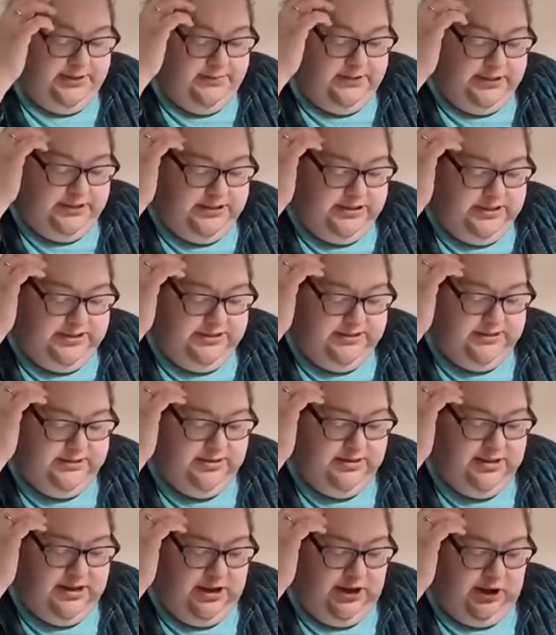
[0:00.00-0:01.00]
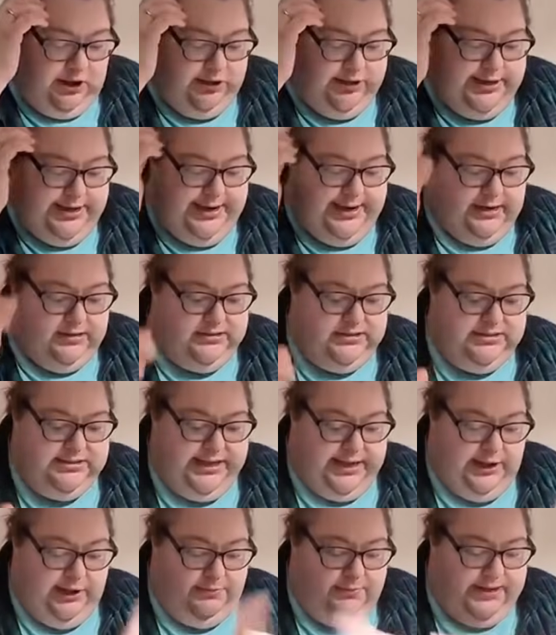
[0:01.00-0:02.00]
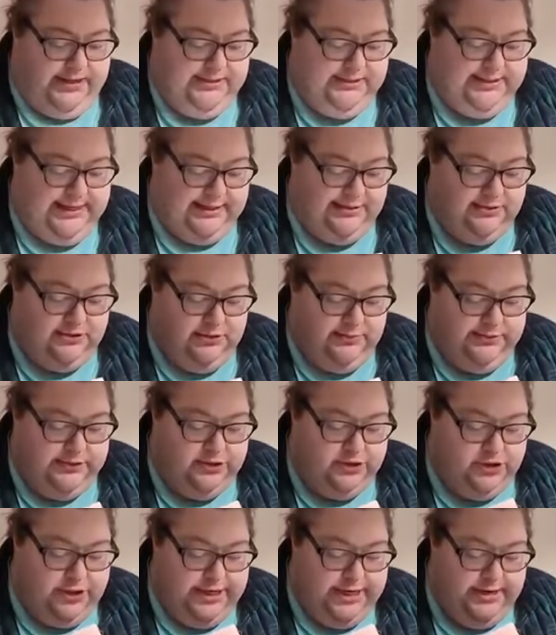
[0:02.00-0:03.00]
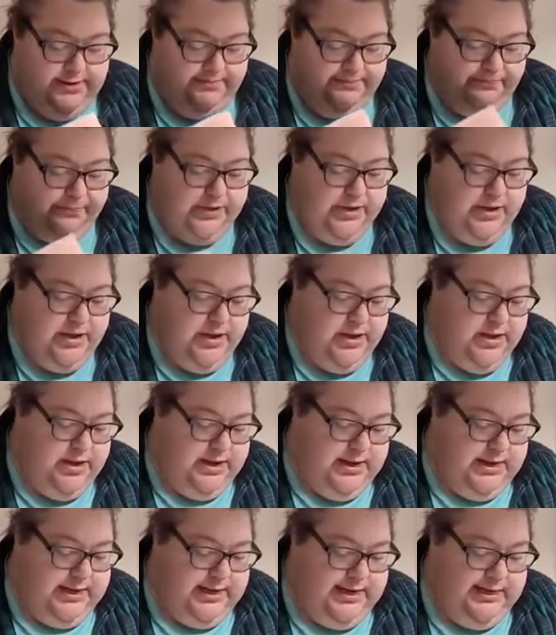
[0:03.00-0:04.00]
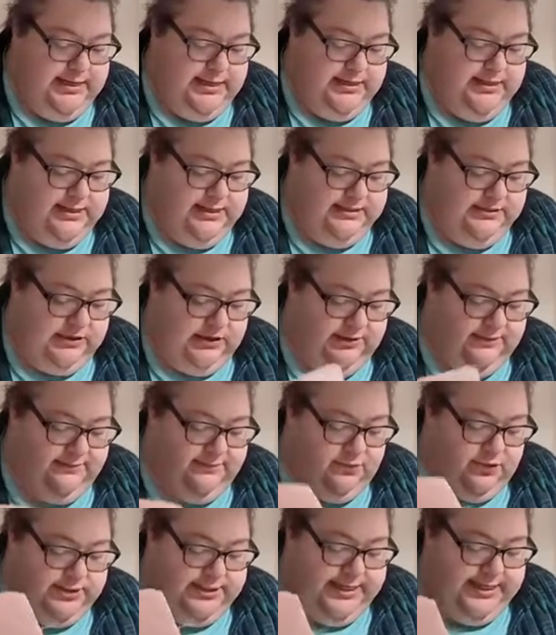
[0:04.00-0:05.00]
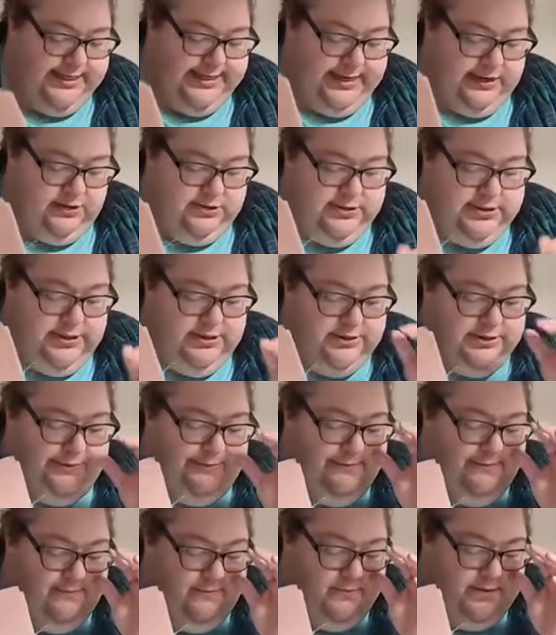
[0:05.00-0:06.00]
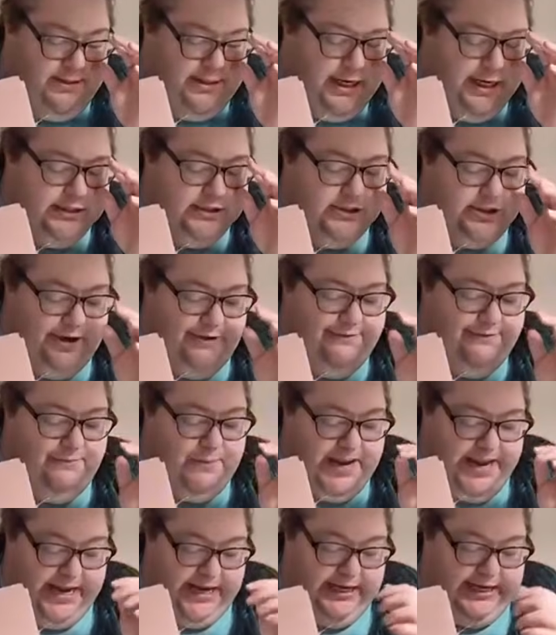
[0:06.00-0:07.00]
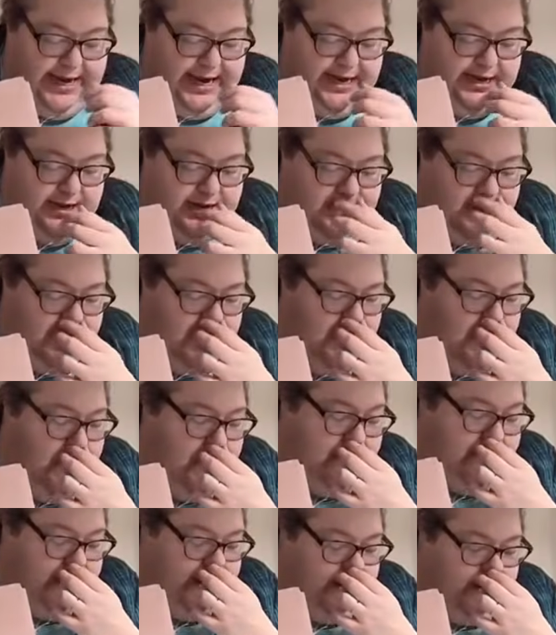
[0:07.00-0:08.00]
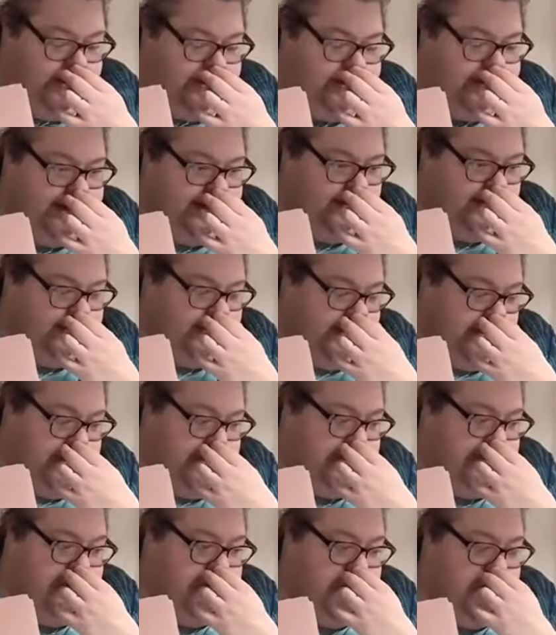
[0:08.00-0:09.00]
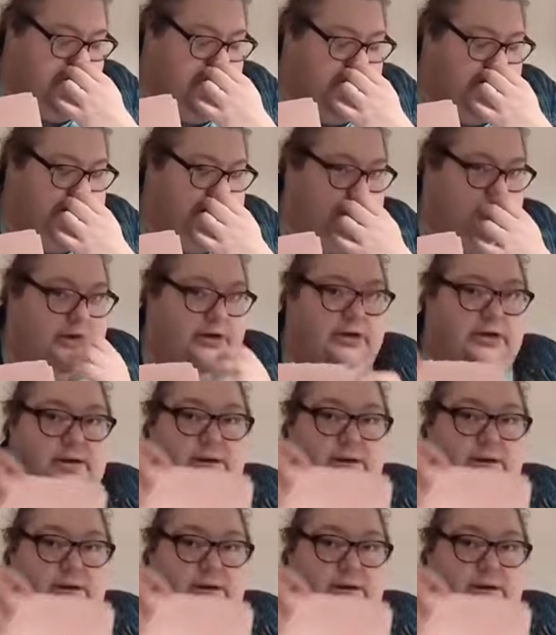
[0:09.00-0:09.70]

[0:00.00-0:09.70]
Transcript: This is the Holiday House Style by Satsuma Street. And I did this on 14 count Touch of Pink Ada by Witch Out. Sorry.